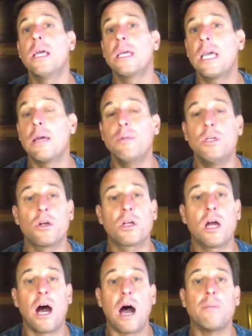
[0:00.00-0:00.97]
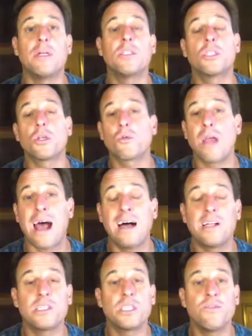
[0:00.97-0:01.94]
Give me your comments. The
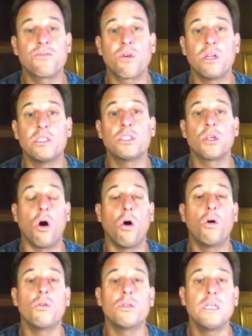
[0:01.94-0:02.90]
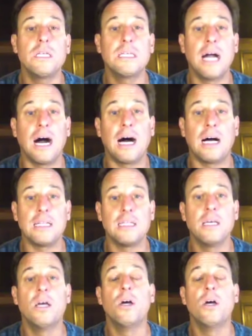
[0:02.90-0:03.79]
reality, friends, is only God